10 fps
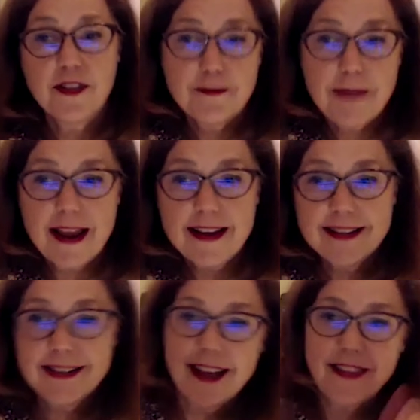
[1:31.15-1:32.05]

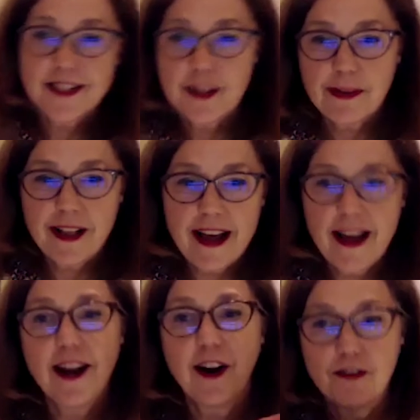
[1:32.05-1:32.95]
demand and the
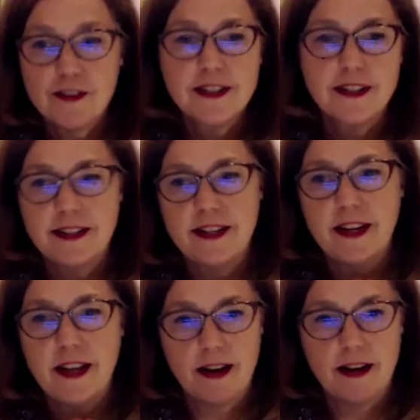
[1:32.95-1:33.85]
supply are physically
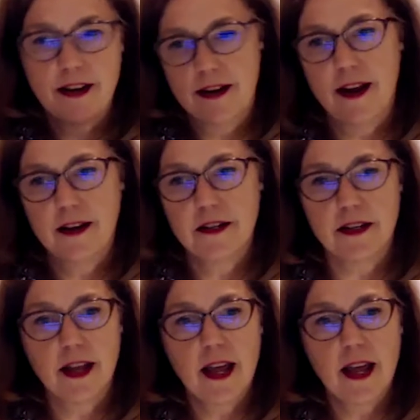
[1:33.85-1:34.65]
getting connected.